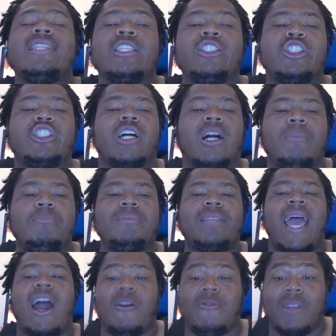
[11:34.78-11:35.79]
to jump
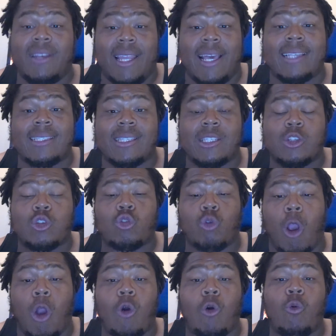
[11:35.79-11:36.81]
down Vanessa's
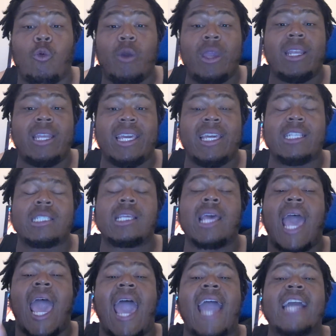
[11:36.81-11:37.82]
throat. We need
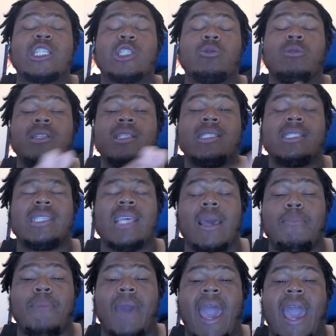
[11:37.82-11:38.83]
to actually
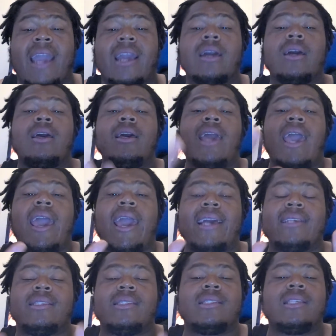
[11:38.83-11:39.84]
sit back
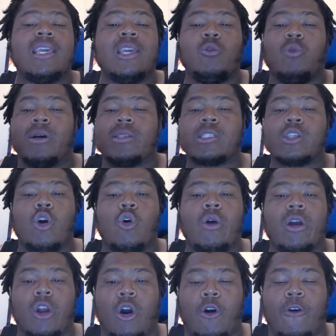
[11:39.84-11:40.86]
and see what's
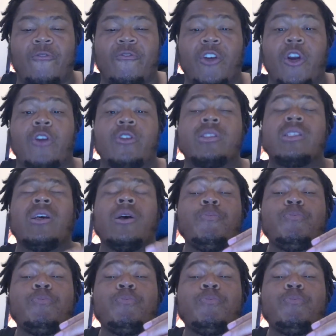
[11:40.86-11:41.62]
going on first.